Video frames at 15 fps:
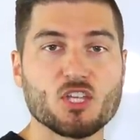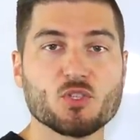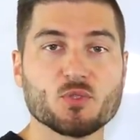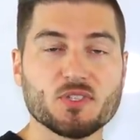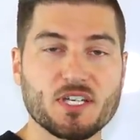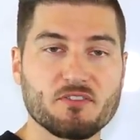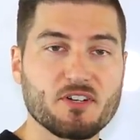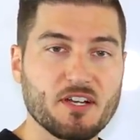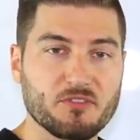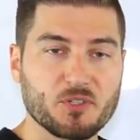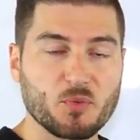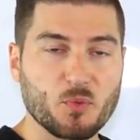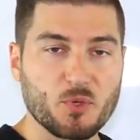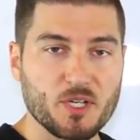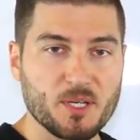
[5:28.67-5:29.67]
you'll never have
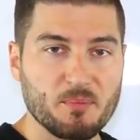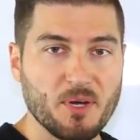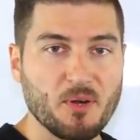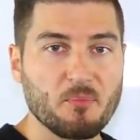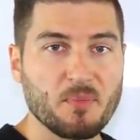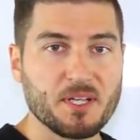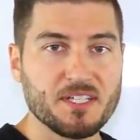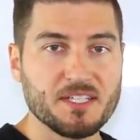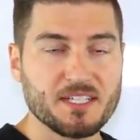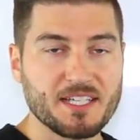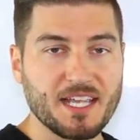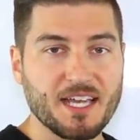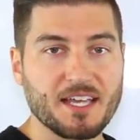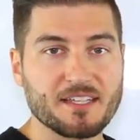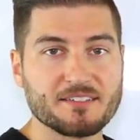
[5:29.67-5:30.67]
to worry about money
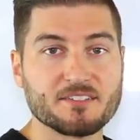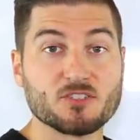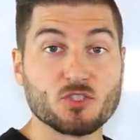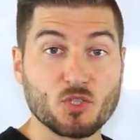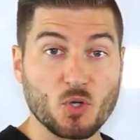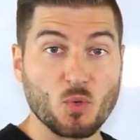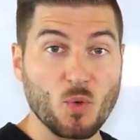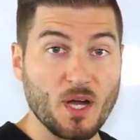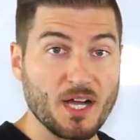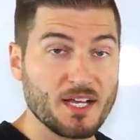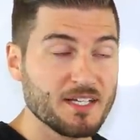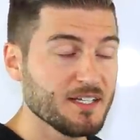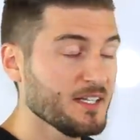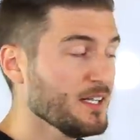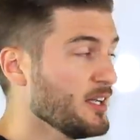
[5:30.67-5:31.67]
again. You know
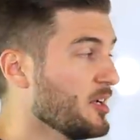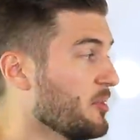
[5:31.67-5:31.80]
why?